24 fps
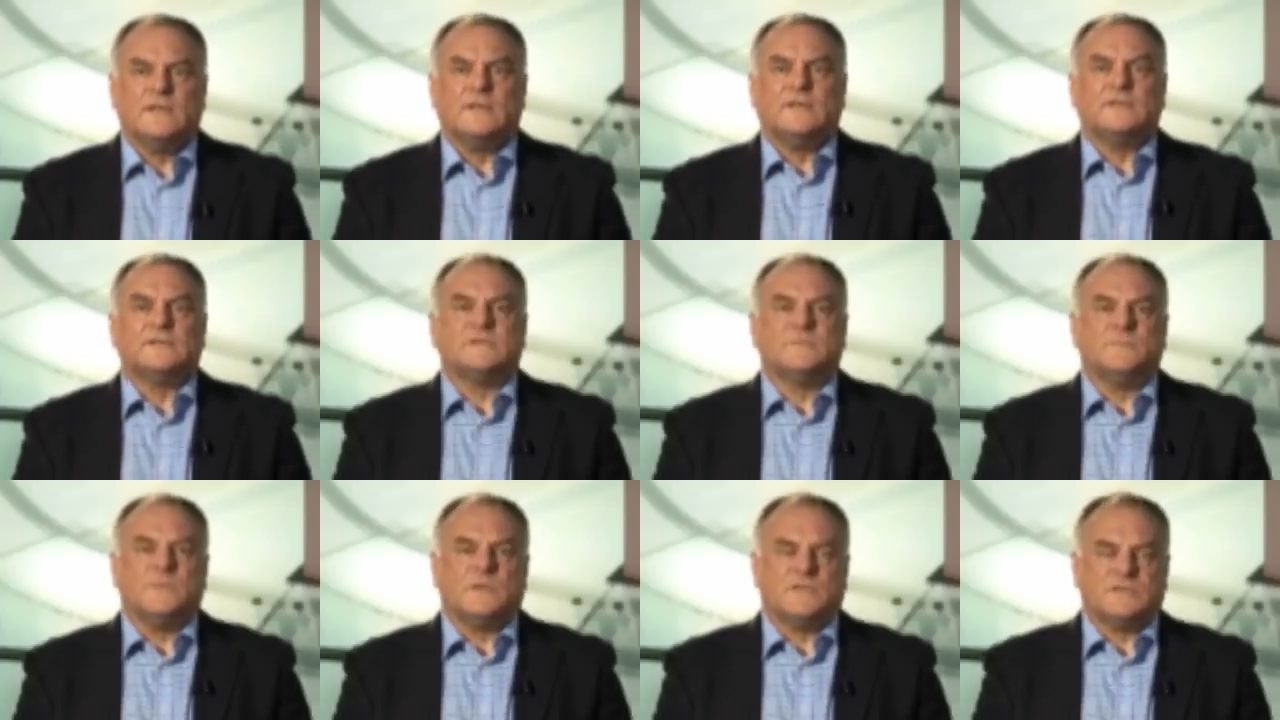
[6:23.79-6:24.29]

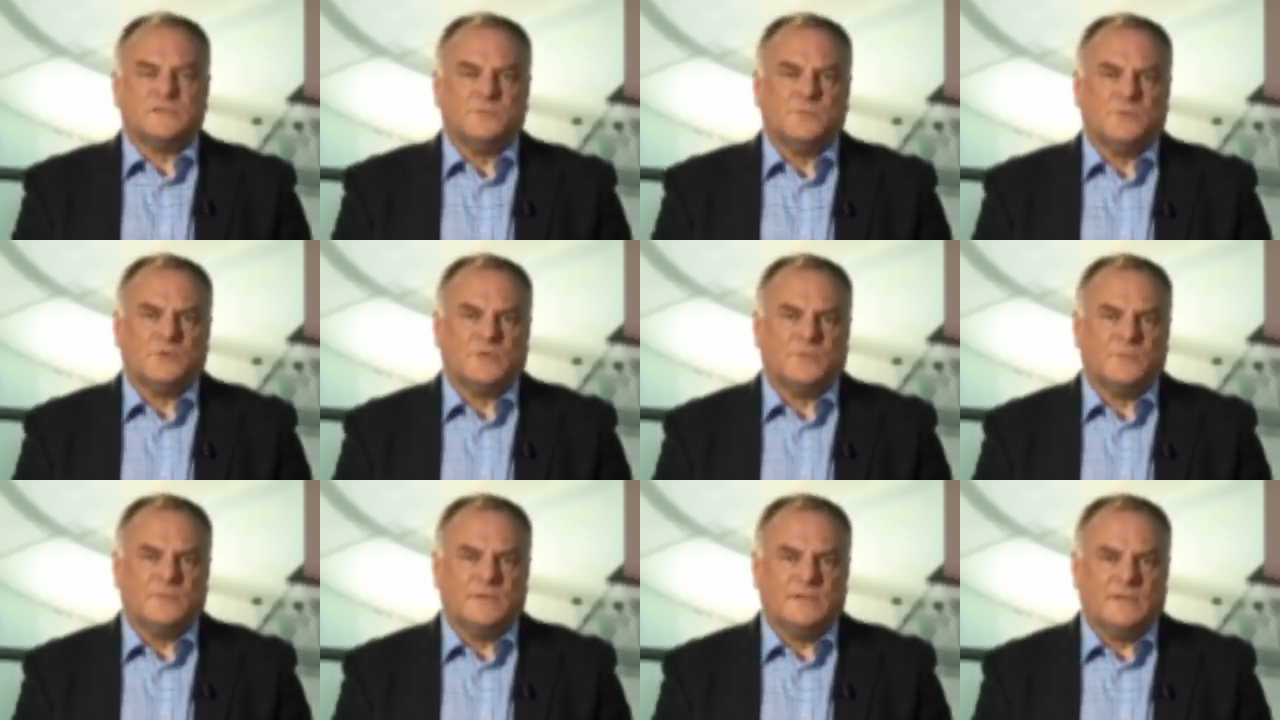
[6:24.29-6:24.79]
There's much
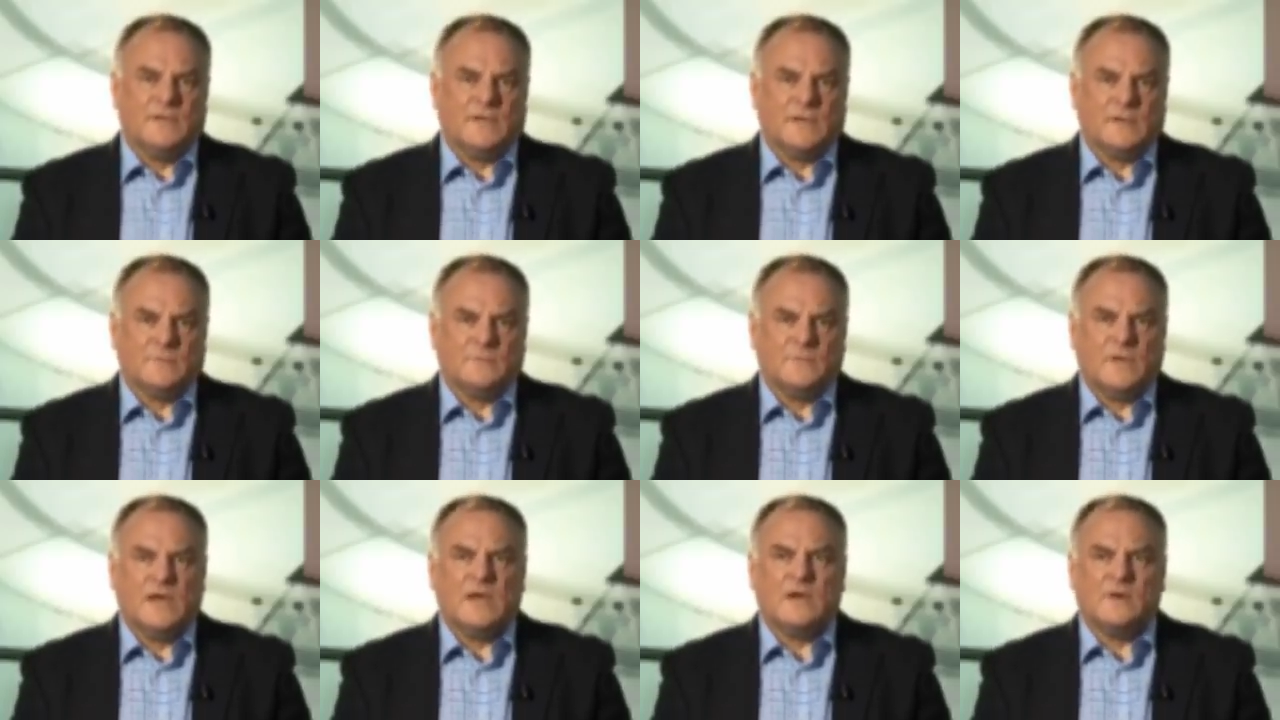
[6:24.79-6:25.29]
more to be
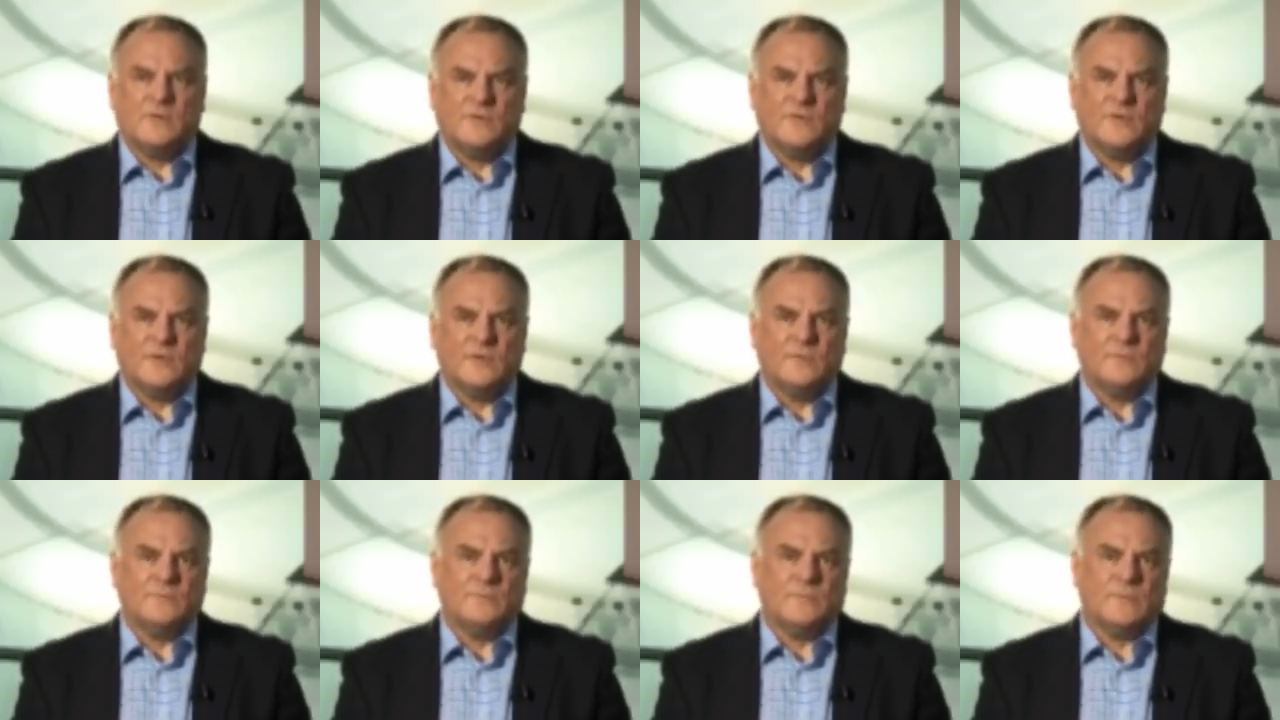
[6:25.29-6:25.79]
done.
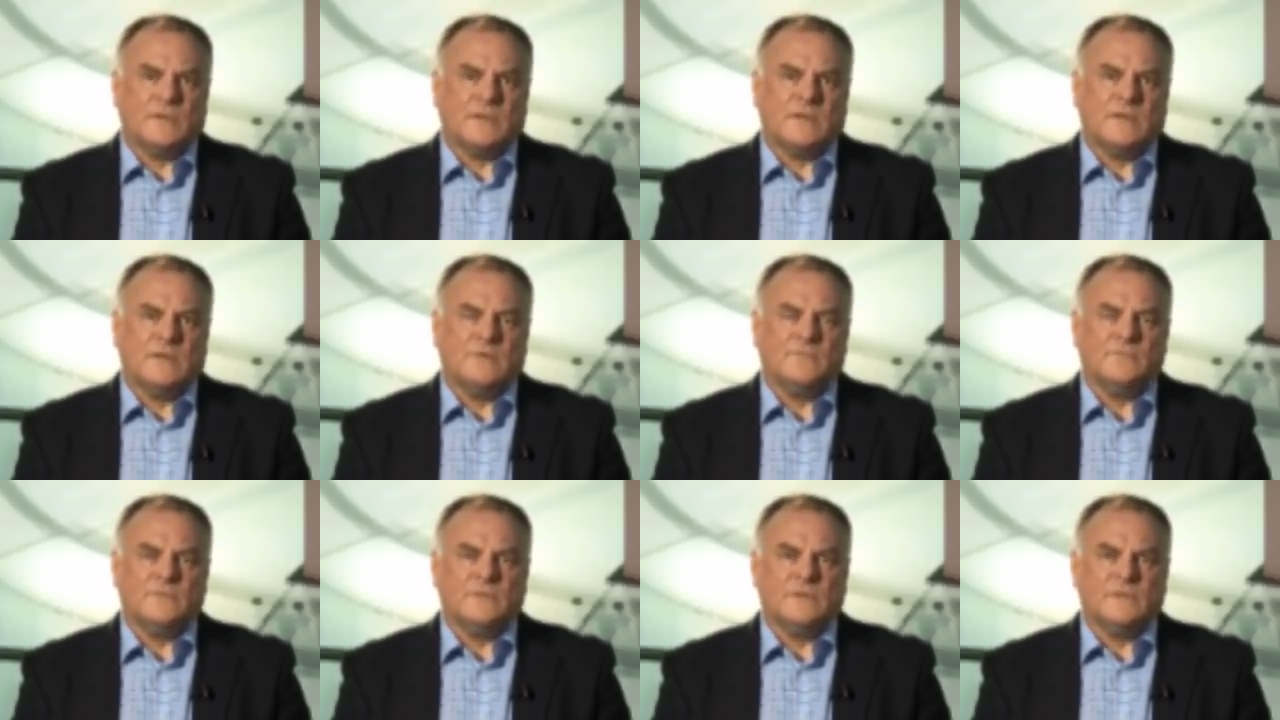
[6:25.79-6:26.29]
However,
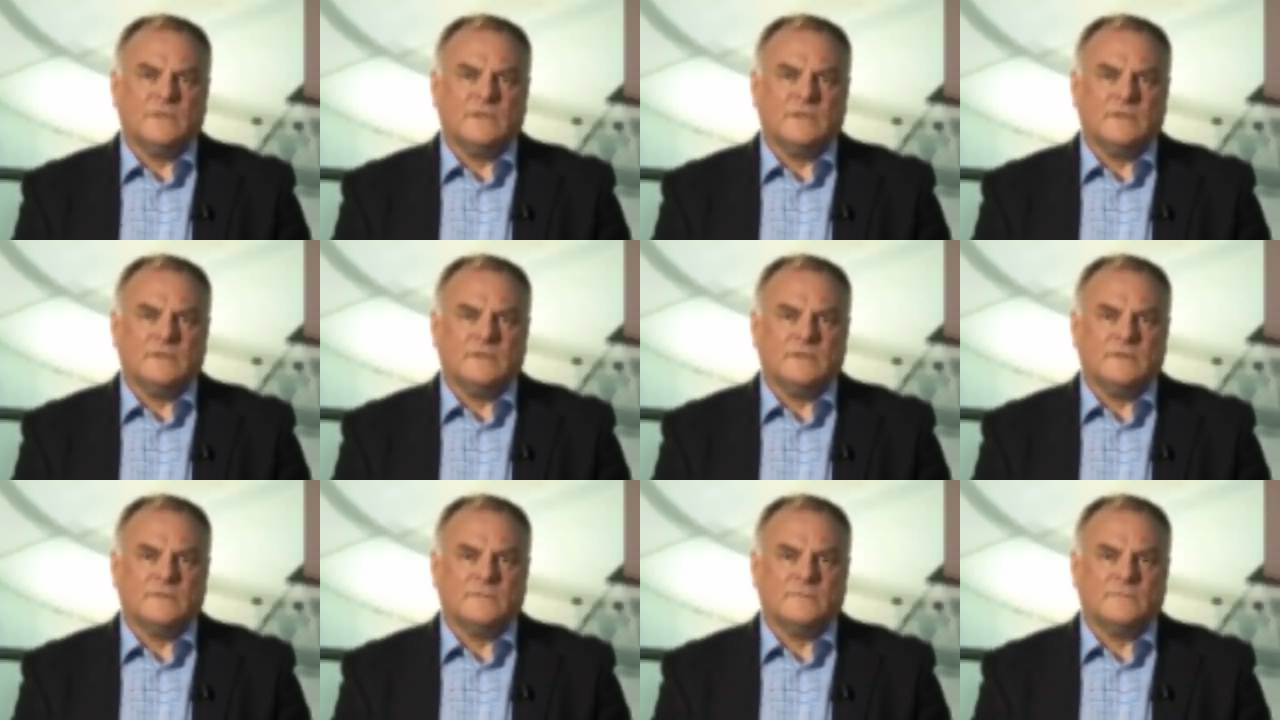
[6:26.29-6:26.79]
given
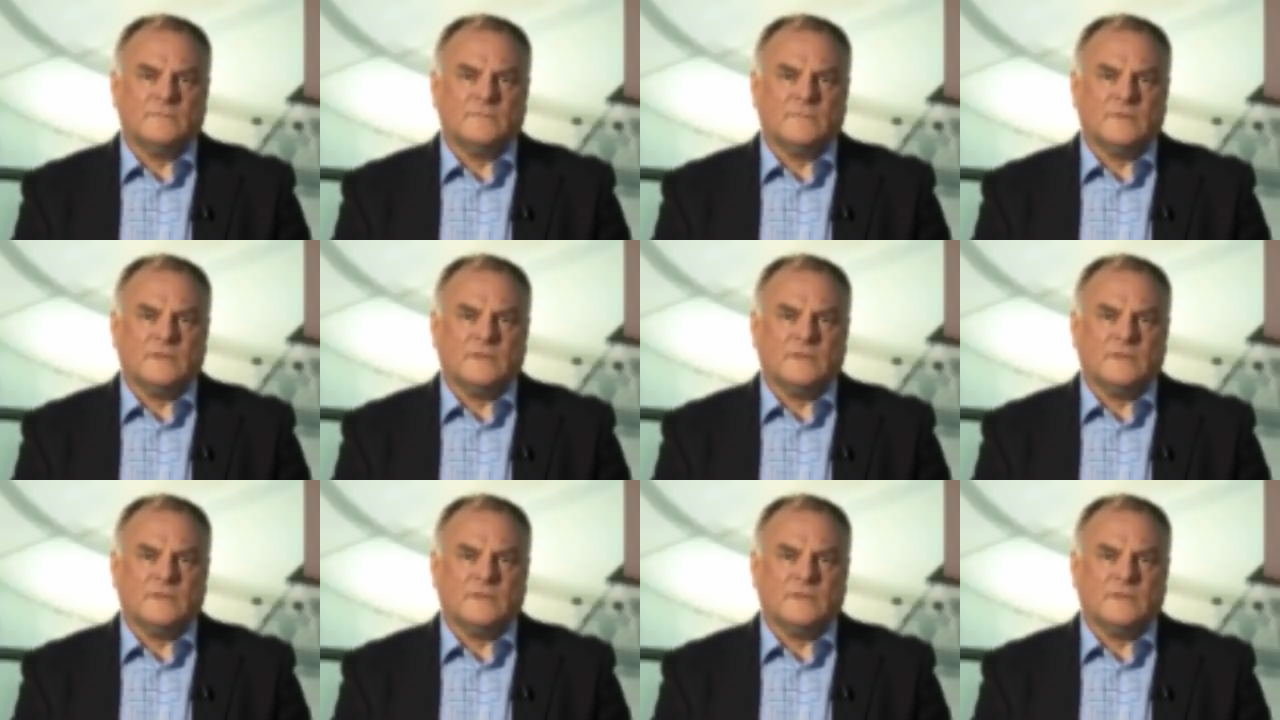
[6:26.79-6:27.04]
the